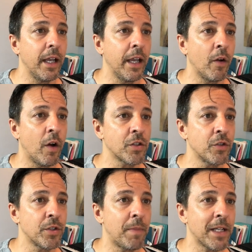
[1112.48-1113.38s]
And also,
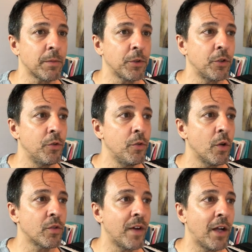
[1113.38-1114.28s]
is it possible to do
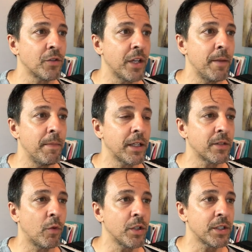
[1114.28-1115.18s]
those vowels in a mixed
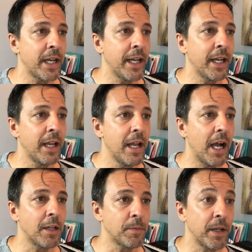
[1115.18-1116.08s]
voice setting?
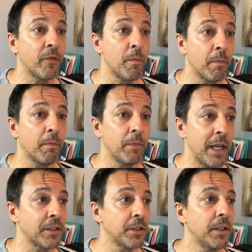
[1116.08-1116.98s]
I'm speaking from,
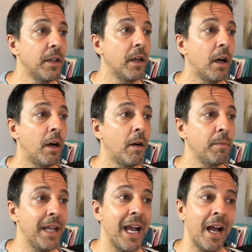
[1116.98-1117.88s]
yes.
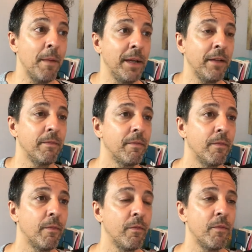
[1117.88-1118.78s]
Yeah, I mean,
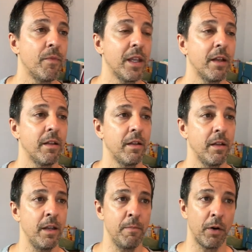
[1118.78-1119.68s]

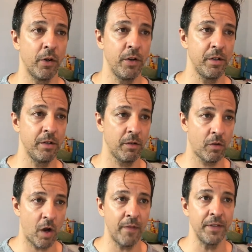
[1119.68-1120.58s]
in Burton
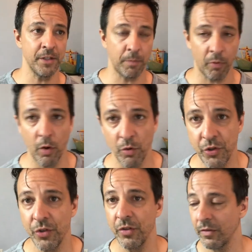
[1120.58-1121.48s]
Coffin's
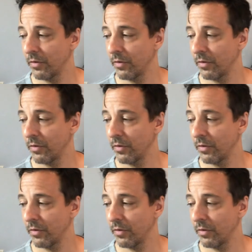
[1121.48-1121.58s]
approach,